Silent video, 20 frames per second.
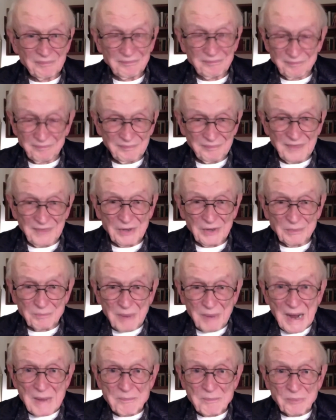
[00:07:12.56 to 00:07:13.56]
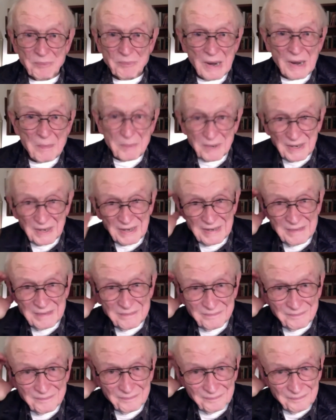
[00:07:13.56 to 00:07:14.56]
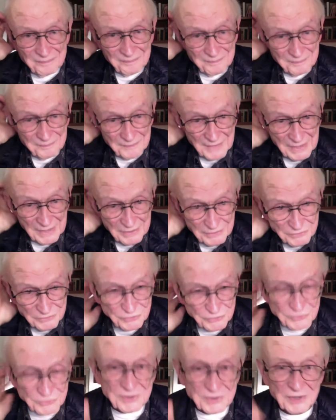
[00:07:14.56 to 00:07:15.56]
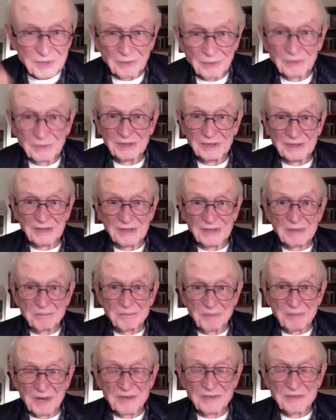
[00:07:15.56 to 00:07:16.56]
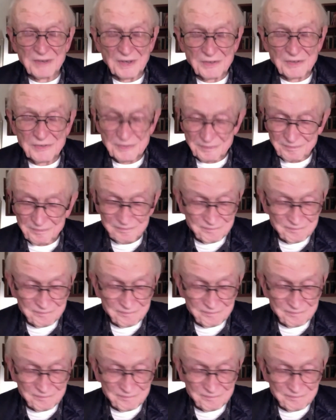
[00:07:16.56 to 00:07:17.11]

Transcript: they could buy property, they could, conduct business.